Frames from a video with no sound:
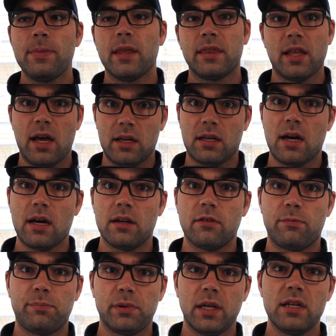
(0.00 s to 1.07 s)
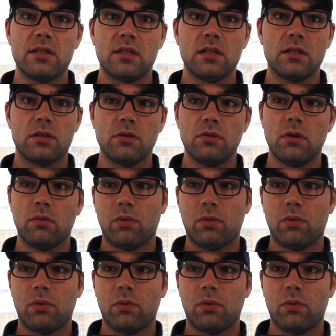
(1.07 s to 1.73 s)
And that kind of plays into